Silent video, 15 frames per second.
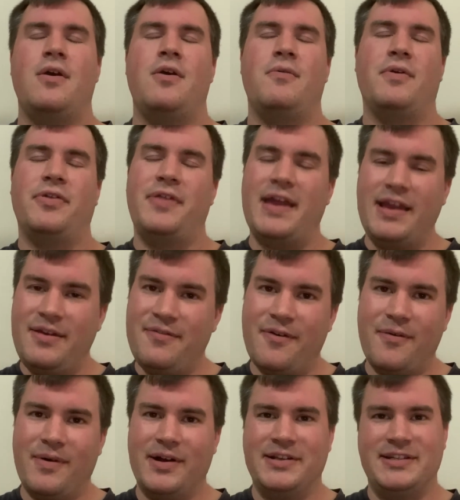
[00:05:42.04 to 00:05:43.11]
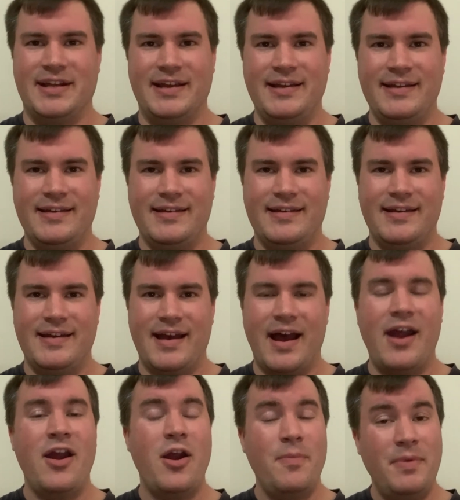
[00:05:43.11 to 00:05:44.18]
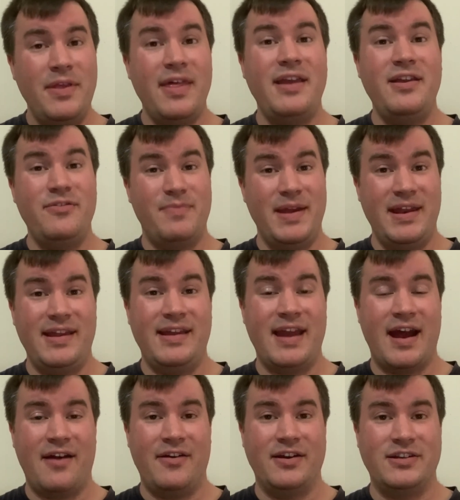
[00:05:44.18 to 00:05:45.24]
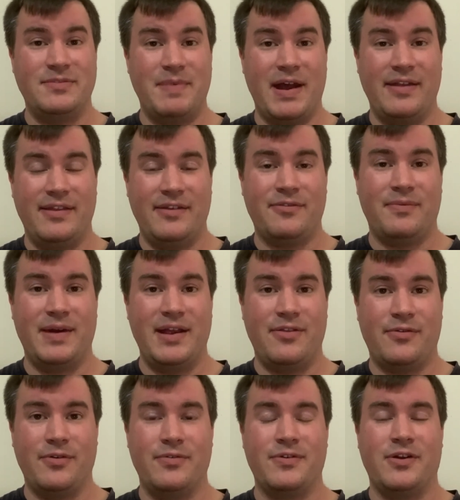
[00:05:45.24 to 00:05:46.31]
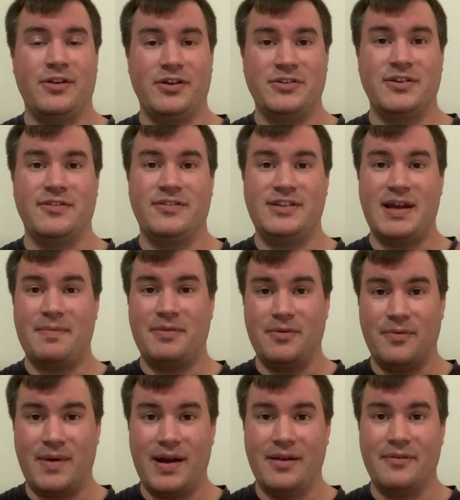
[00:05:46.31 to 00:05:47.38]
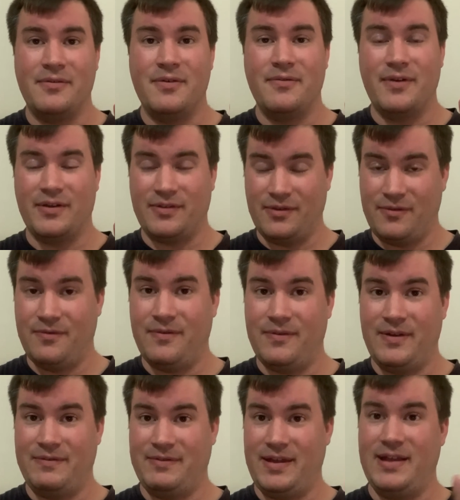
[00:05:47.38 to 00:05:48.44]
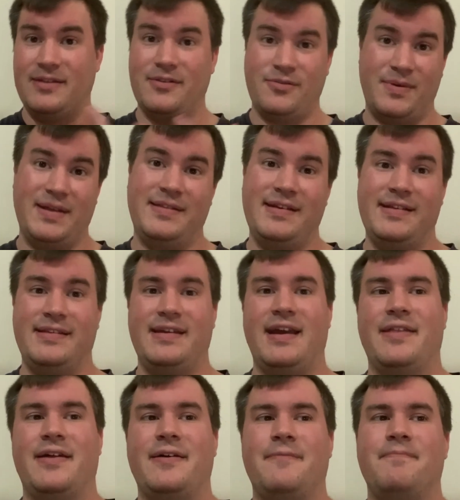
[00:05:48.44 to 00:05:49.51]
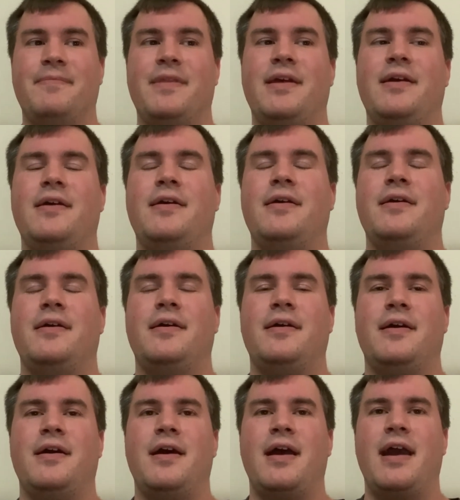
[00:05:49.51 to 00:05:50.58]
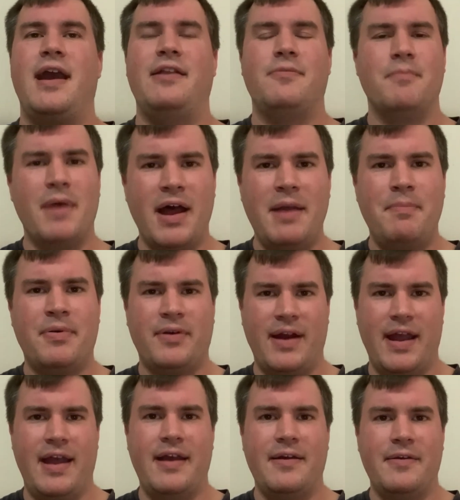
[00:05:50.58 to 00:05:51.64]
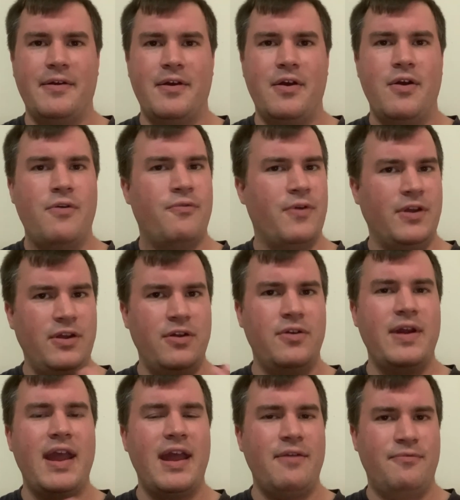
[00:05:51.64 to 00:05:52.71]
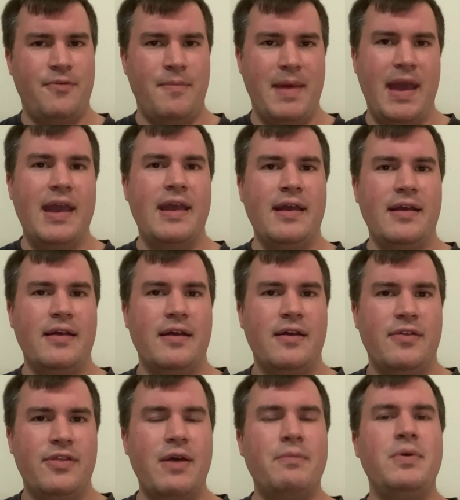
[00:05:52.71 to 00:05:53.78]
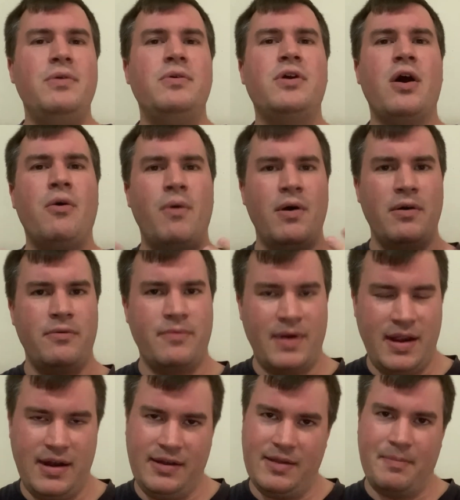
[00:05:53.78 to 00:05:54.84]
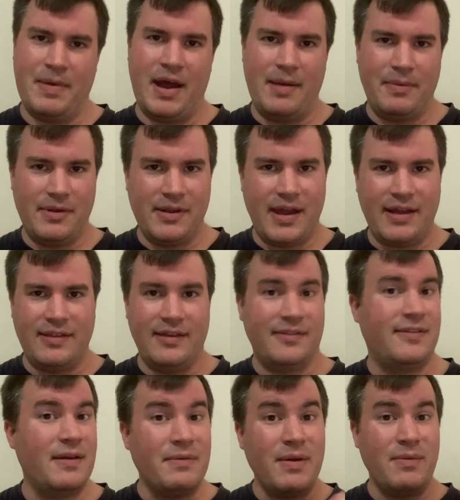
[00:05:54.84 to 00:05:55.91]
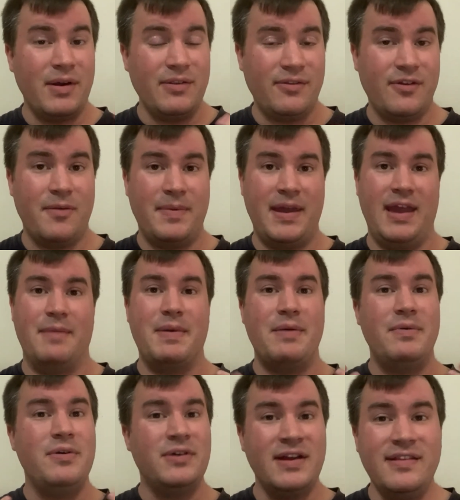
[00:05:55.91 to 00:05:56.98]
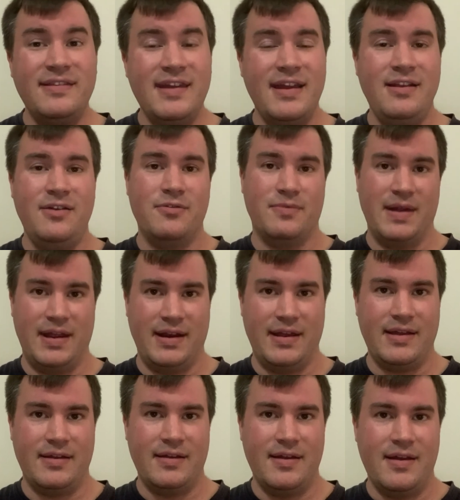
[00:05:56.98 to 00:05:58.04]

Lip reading: Well, thank you for watching. I hope that you've been encouraged by this read through of Colossians chapter 1, verses 15 to 20 together. It's my prayer for you and for me that we'll go on reading the Bible like this, that we won't stop here, but we'll continue reading,